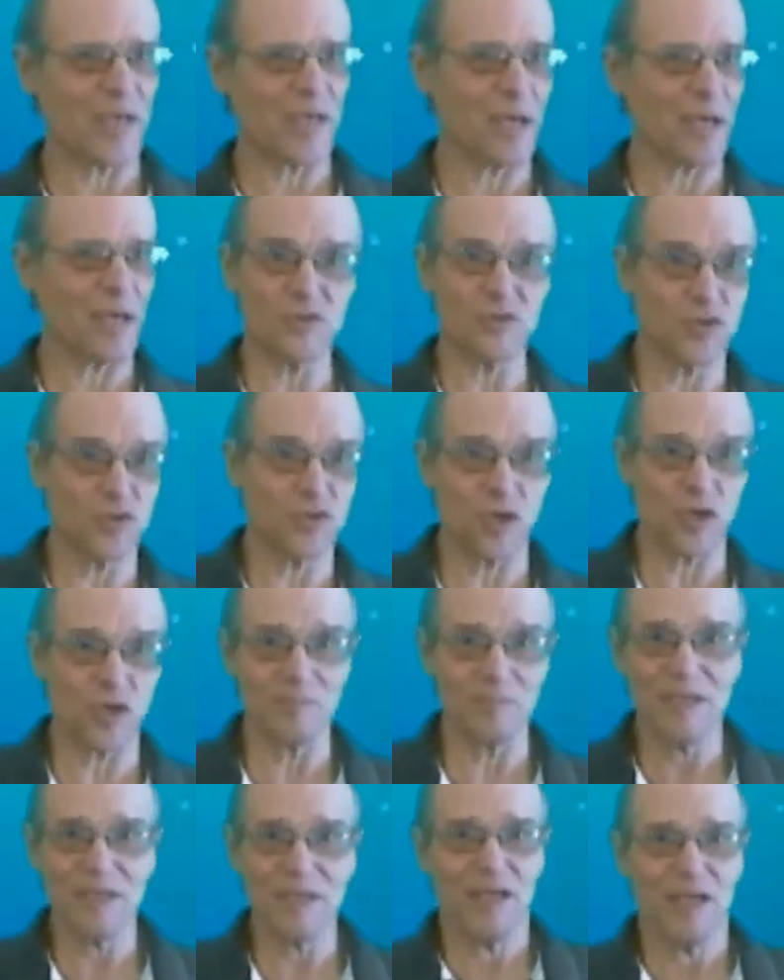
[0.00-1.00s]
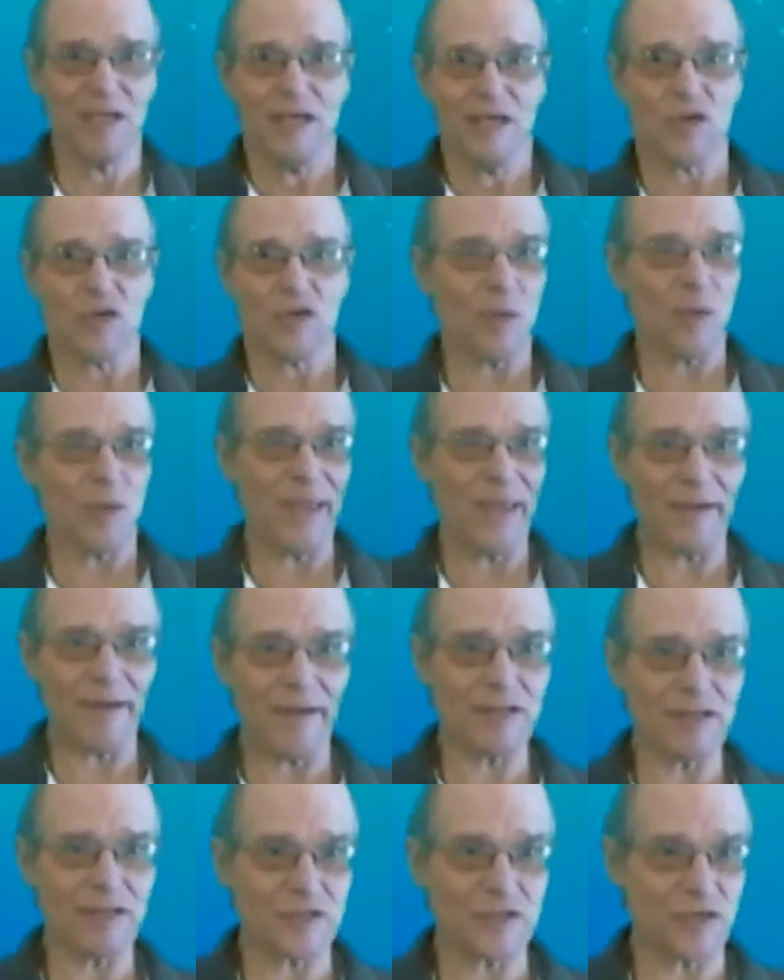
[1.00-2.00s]
I'm sure your
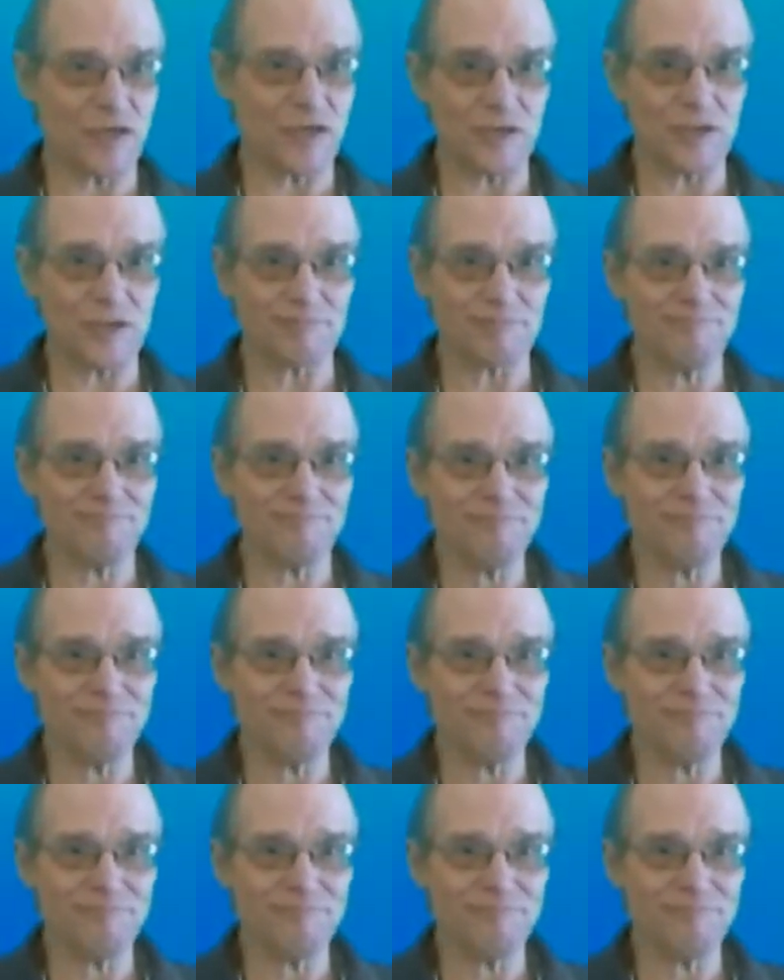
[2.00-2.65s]
parents or